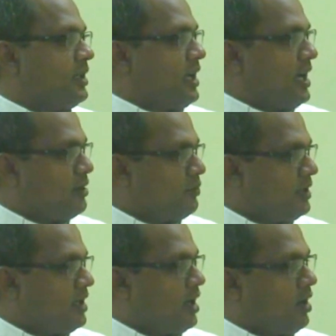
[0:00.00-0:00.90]
And we
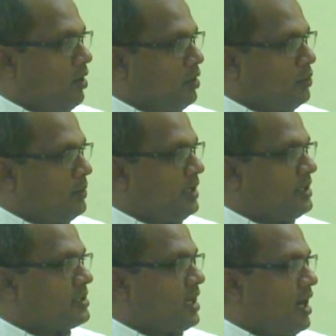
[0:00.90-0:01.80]
are
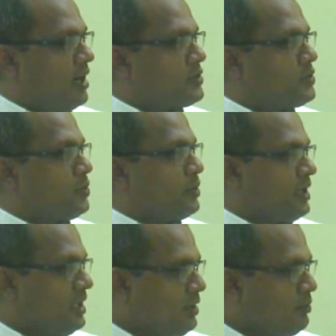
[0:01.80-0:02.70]
always asked to
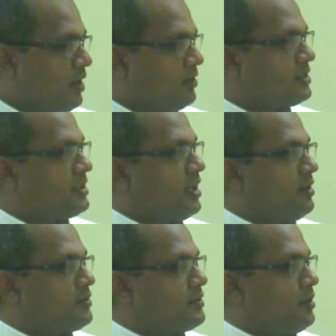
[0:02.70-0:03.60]
renew
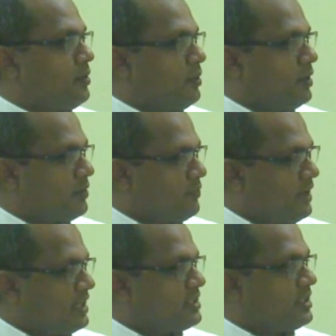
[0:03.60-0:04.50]
ourselves,
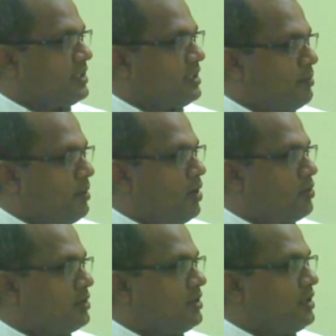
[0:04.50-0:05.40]
reflecting
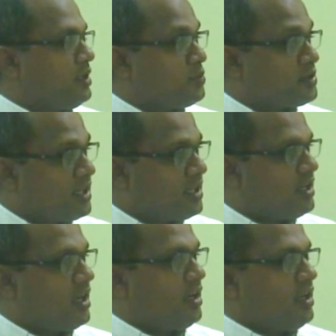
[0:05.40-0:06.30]
about the new
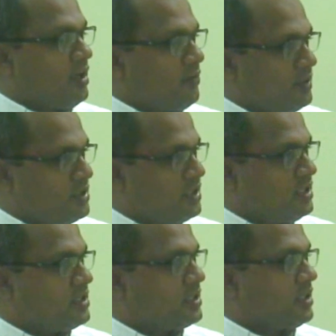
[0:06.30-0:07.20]
stenna, which
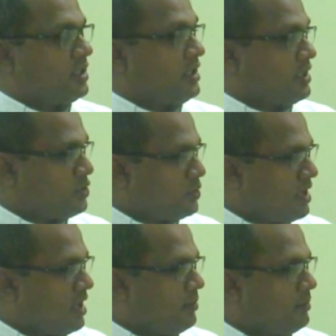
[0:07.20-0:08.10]
is yet to
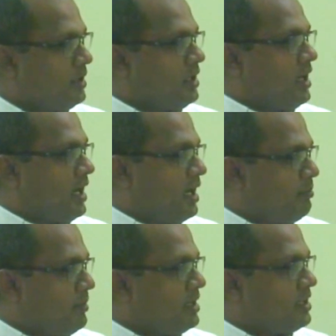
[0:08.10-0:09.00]
come, and
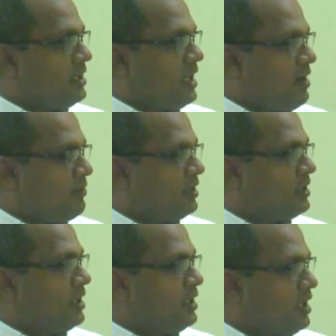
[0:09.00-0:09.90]
making
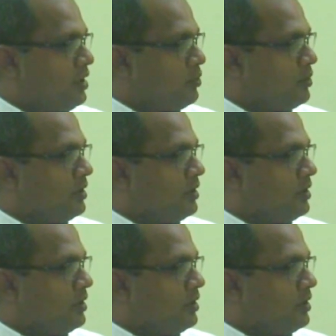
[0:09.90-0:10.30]
everything new.